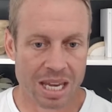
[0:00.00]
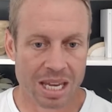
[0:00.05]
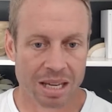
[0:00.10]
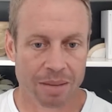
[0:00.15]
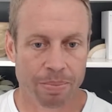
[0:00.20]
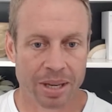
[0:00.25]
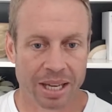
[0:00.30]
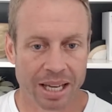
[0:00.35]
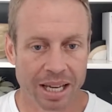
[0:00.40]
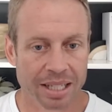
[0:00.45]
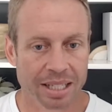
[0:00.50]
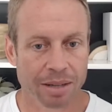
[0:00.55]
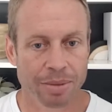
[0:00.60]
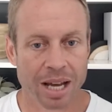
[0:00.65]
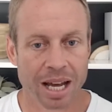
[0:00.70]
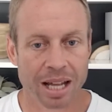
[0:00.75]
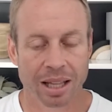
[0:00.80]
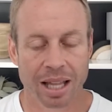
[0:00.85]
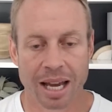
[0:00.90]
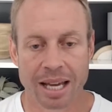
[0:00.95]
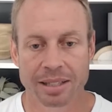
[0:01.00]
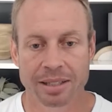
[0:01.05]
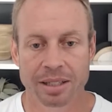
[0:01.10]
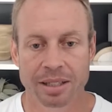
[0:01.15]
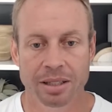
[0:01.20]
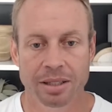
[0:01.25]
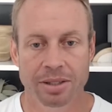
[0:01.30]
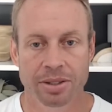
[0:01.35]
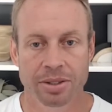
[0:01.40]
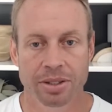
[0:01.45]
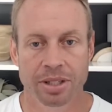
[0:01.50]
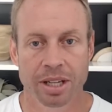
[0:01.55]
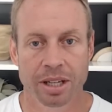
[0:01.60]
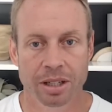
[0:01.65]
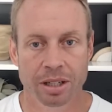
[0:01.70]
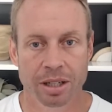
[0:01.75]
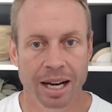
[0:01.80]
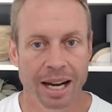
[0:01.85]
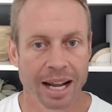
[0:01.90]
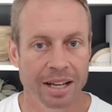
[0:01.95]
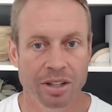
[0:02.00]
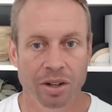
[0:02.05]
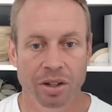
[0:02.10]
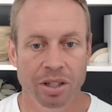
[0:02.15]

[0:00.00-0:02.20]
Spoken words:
because I'm not licensed here and I don't